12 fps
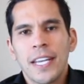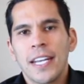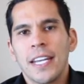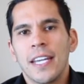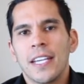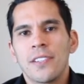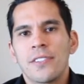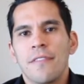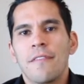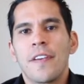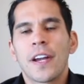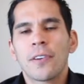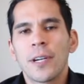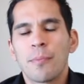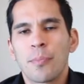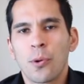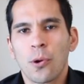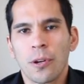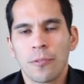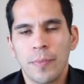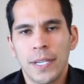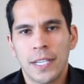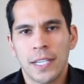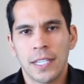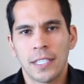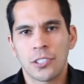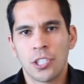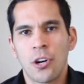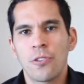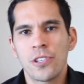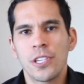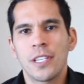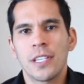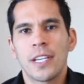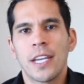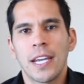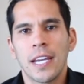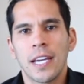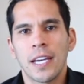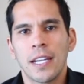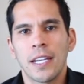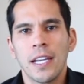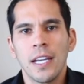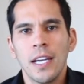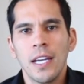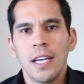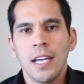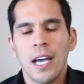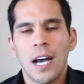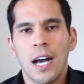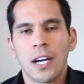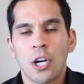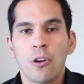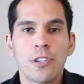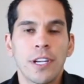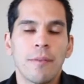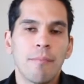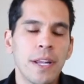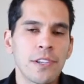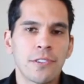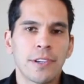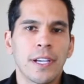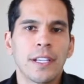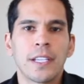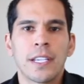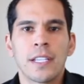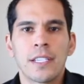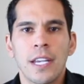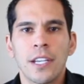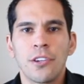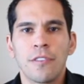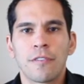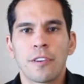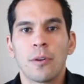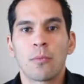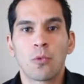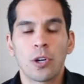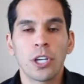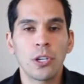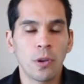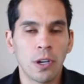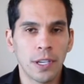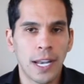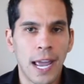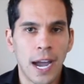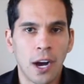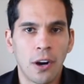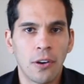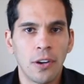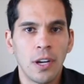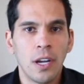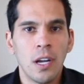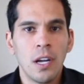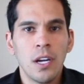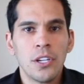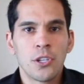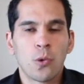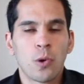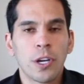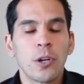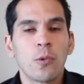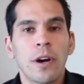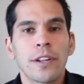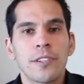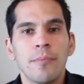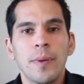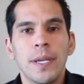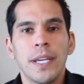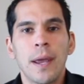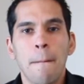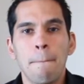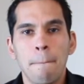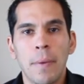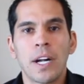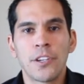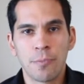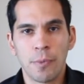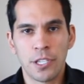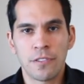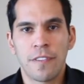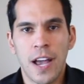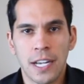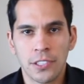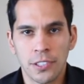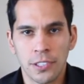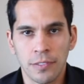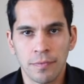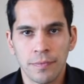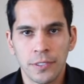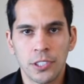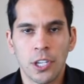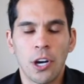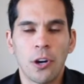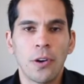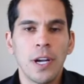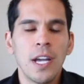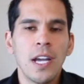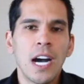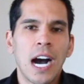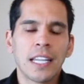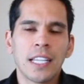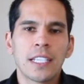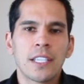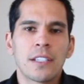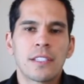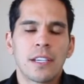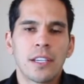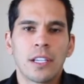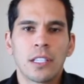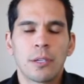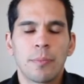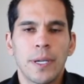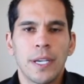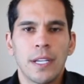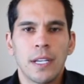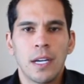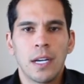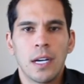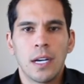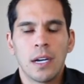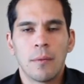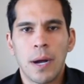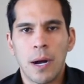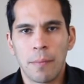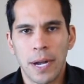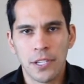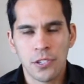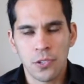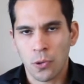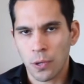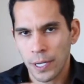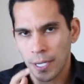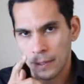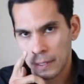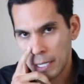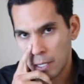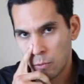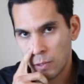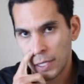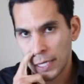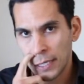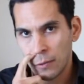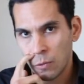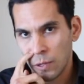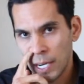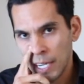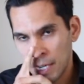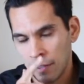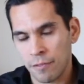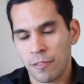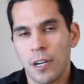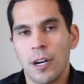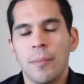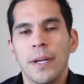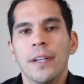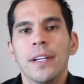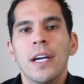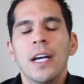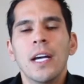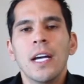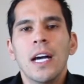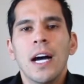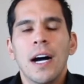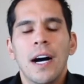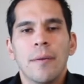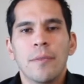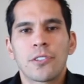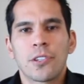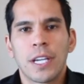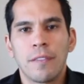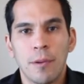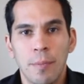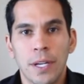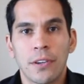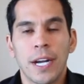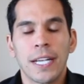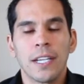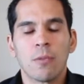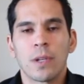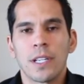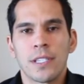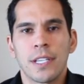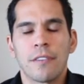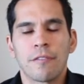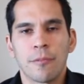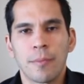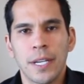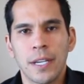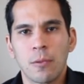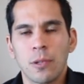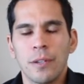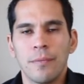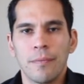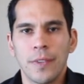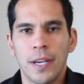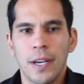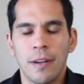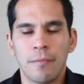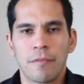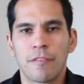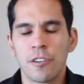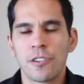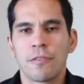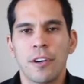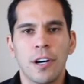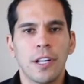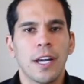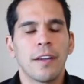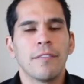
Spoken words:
that is very important because coaching and mentoring can take you from where you are now to where you want to be much, much faster. So I'd like to tell you a little bit about my story and kind of where I come from, and this will give you a better idea of what it's done for me. Well, first of all,